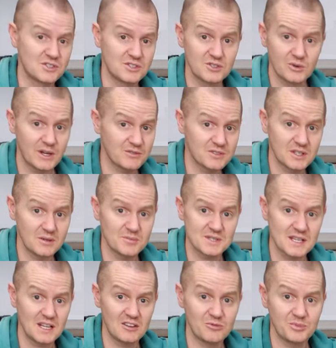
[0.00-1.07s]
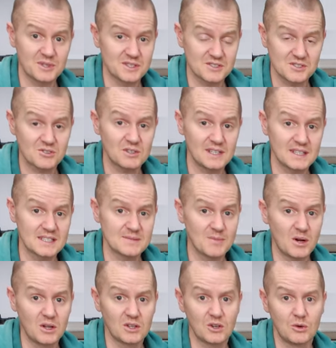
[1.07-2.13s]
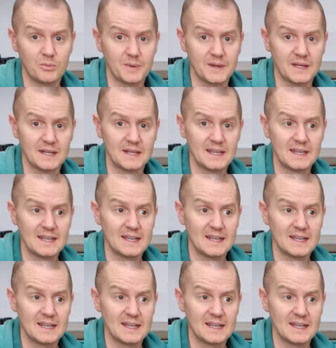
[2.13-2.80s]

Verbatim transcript: does he do everything himself, but it's certainly a small company.